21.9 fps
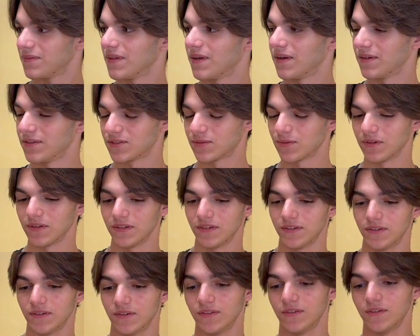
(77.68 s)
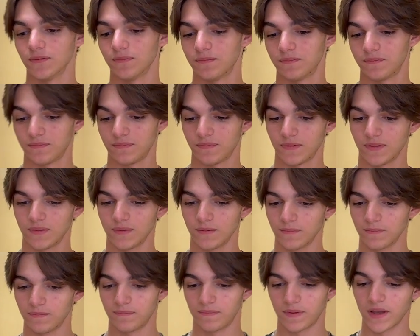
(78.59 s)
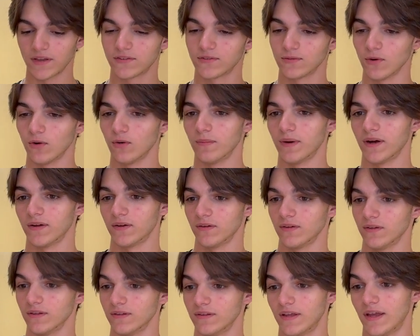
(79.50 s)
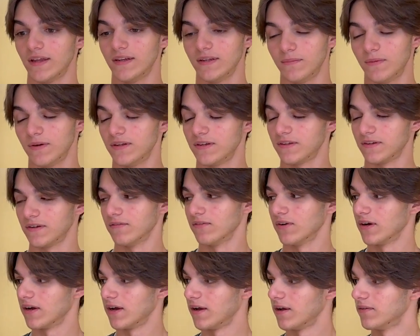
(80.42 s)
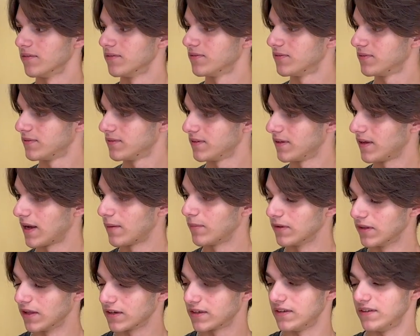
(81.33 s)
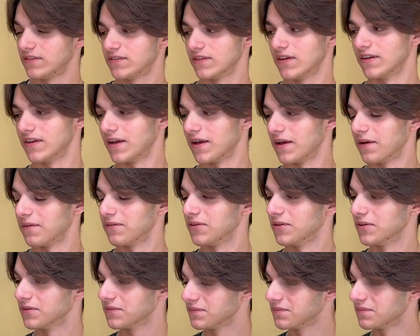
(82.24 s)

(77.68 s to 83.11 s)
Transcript: I just want to let you know you're the best role model anybody can ever have. I'm a lucky son to have you.